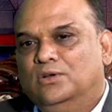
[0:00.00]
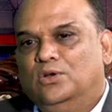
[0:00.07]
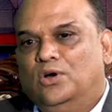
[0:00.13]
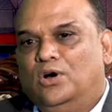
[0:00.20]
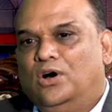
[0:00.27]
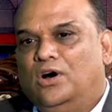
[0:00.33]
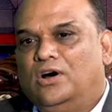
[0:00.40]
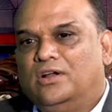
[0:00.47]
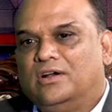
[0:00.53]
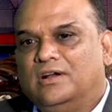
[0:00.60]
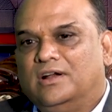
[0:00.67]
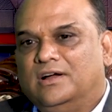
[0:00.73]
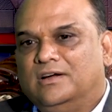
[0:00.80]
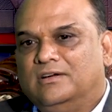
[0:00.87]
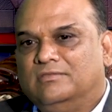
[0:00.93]

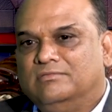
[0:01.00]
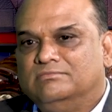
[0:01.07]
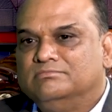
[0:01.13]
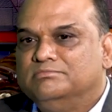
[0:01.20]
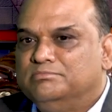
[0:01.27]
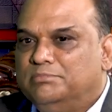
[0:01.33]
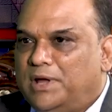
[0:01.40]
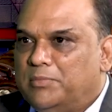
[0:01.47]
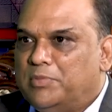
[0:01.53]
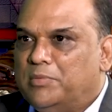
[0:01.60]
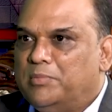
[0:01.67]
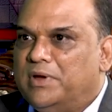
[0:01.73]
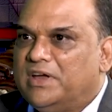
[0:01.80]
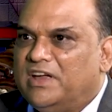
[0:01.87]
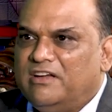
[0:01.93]
or paper
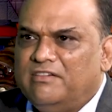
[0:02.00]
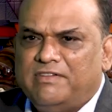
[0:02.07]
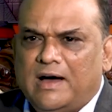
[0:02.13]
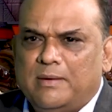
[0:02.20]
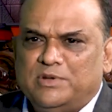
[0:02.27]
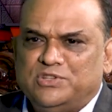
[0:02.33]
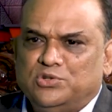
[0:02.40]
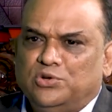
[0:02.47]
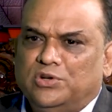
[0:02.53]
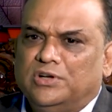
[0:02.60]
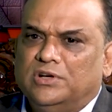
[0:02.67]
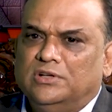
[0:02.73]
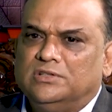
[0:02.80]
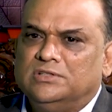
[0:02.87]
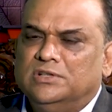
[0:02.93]
making,
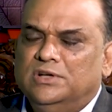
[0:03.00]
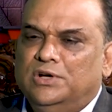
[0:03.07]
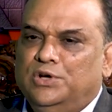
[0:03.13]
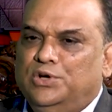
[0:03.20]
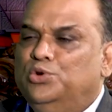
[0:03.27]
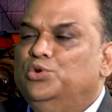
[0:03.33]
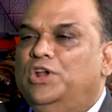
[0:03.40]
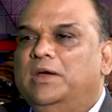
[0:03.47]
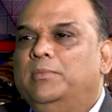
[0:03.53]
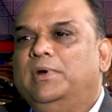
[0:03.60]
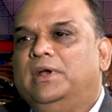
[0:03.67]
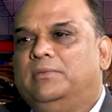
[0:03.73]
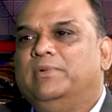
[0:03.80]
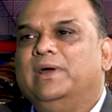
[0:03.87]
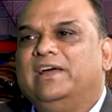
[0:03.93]
pharmaceuticals, you name
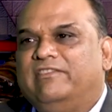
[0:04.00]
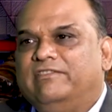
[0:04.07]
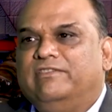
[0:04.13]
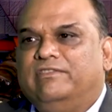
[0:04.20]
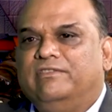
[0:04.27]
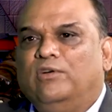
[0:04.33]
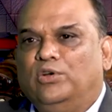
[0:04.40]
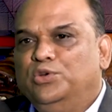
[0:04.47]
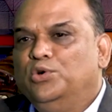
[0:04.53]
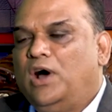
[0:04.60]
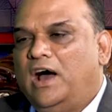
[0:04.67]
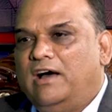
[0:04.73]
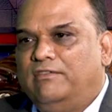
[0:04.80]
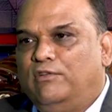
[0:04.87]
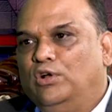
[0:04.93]
it, you
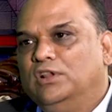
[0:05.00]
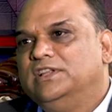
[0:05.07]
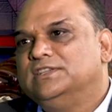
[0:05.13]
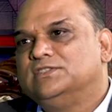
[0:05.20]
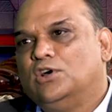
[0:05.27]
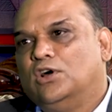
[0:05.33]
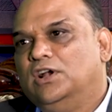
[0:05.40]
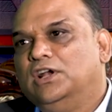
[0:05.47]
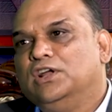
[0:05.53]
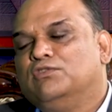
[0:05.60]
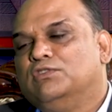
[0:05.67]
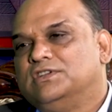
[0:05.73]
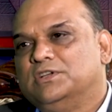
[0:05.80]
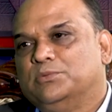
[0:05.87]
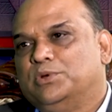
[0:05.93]
have all these solid
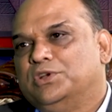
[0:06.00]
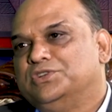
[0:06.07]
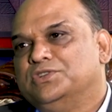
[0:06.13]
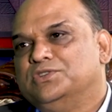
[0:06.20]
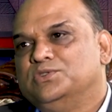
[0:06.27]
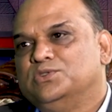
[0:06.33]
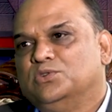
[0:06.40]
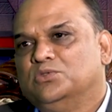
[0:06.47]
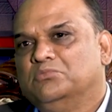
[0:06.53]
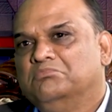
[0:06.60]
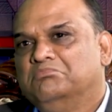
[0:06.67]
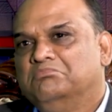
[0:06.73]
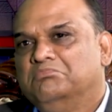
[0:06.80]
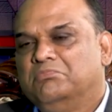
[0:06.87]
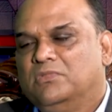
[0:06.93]
liquid separations, so
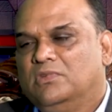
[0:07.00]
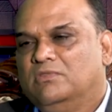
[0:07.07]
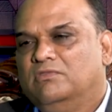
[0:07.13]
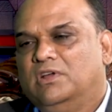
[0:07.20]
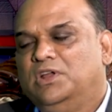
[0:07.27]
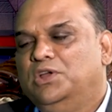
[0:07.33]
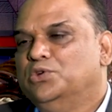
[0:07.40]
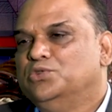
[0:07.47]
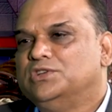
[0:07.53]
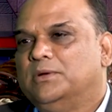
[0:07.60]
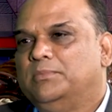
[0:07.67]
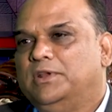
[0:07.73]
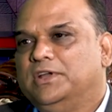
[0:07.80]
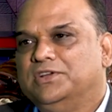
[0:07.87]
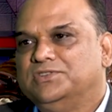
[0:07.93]
very huge
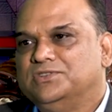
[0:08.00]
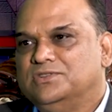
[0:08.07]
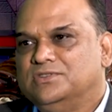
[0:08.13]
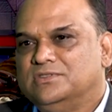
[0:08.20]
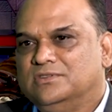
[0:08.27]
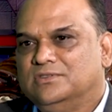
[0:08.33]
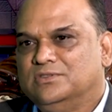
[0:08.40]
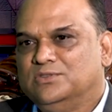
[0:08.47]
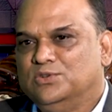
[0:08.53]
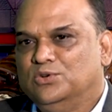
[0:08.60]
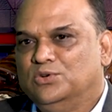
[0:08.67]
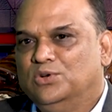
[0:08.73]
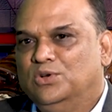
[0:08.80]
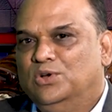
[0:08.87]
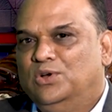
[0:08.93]
applications.
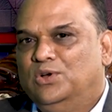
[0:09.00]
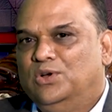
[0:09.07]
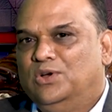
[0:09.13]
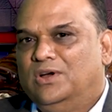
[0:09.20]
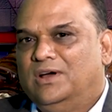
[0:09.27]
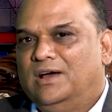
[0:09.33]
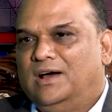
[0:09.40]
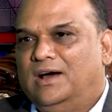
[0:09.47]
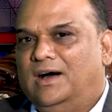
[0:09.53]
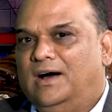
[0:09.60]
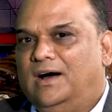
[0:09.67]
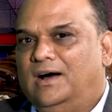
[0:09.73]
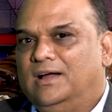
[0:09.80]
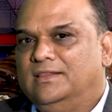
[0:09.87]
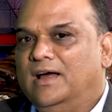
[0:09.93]
So
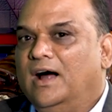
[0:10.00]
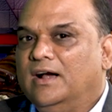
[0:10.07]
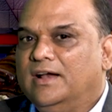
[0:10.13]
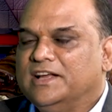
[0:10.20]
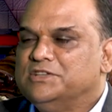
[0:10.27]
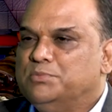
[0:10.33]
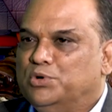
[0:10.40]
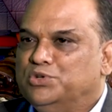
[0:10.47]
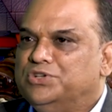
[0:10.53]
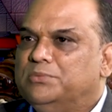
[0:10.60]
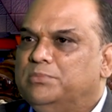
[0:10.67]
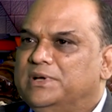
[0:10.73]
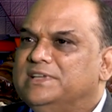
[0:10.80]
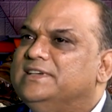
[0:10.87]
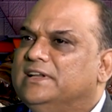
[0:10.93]
that exposure
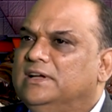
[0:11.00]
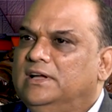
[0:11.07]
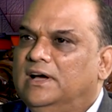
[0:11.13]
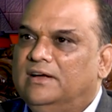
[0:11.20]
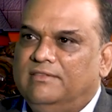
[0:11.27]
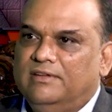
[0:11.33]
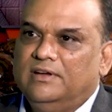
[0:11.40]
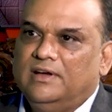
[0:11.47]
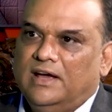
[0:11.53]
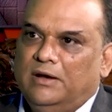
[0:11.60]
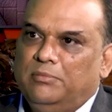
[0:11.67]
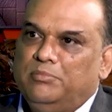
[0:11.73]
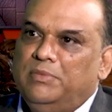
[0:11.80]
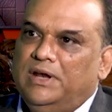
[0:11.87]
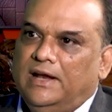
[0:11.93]
basically, I think,
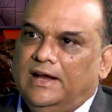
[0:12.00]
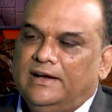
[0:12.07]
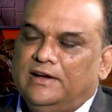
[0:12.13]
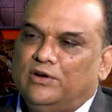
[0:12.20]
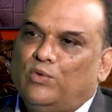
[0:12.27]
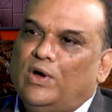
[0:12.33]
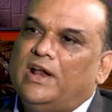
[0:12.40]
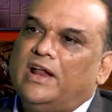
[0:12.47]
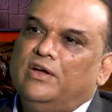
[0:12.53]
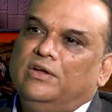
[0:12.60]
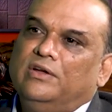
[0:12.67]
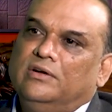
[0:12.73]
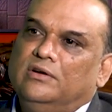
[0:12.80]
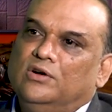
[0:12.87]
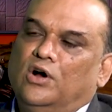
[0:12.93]
helped me later when
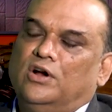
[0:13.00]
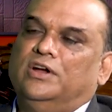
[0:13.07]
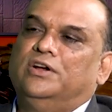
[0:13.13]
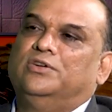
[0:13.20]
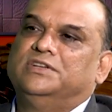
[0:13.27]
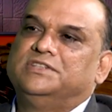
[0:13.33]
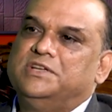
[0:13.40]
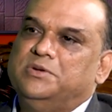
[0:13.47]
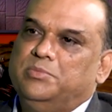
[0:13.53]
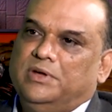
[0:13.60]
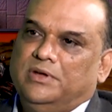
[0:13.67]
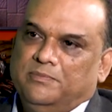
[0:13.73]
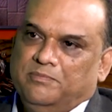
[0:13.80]
I got into SAP.